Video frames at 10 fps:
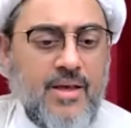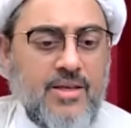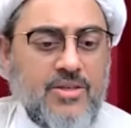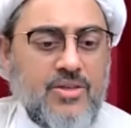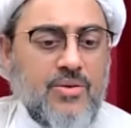
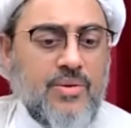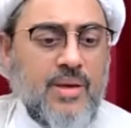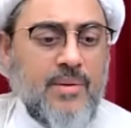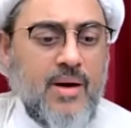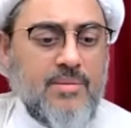So
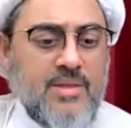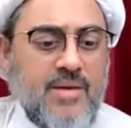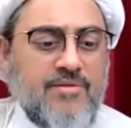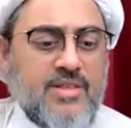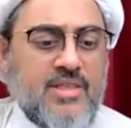Imam's
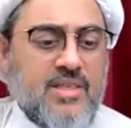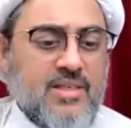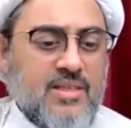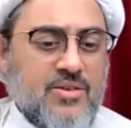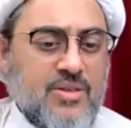
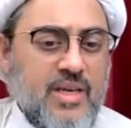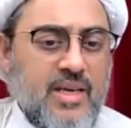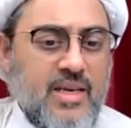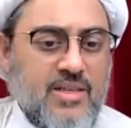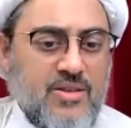emphasis
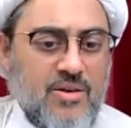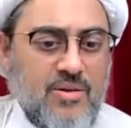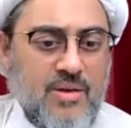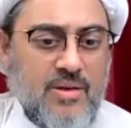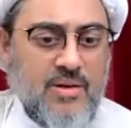today is
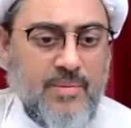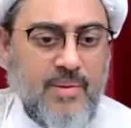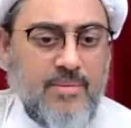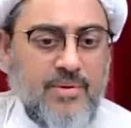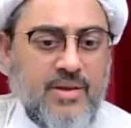on
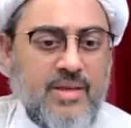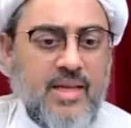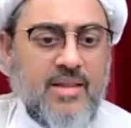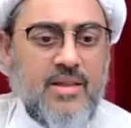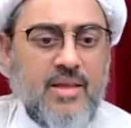remembering that.